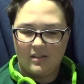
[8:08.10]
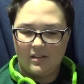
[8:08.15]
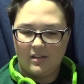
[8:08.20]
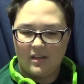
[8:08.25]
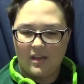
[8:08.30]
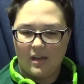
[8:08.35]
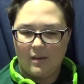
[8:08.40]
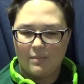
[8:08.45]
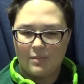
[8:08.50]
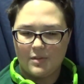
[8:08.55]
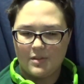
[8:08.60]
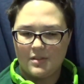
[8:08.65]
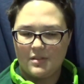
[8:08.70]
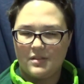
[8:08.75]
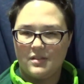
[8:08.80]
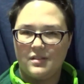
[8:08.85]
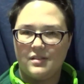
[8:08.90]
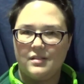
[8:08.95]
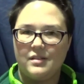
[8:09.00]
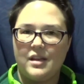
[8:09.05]
kept
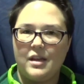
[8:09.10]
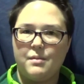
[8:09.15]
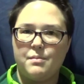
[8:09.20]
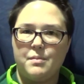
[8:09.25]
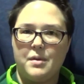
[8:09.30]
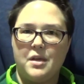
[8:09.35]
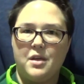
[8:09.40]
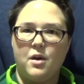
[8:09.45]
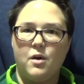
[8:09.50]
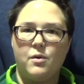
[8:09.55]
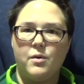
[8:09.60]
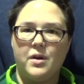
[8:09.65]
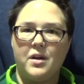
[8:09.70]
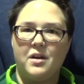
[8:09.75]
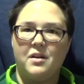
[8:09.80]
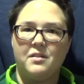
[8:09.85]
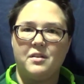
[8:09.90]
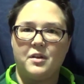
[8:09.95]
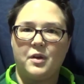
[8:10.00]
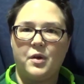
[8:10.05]
me going
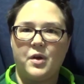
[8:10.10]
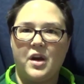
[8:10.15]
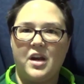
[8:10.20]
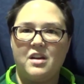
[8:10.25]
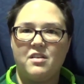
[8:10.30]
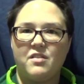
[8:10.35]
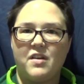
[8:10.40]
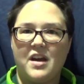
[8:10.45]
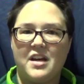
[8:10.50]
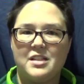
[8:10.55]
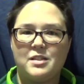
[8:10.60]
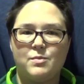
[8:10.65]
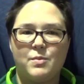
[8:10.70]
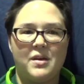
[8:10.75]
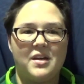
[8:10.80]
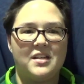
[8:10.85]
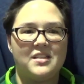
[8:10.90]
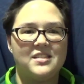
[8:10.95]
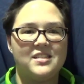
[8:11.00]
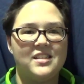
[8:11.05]
on the creative
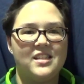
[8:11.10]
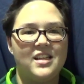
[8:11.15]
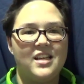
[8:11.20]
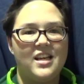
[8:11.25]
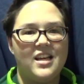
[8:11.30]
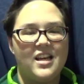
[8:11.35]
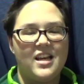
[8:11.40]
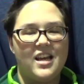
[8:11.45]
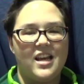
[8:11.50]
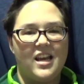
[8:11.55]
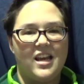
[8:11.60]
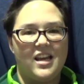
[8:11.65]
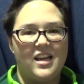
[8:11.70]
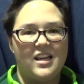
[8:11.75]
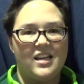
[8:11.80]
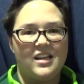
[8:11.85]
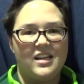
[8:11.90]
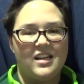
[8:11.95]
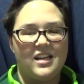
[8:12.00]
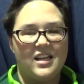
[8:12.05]
aspect,
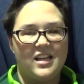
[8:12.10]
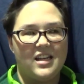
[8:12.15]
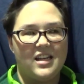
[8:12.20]
and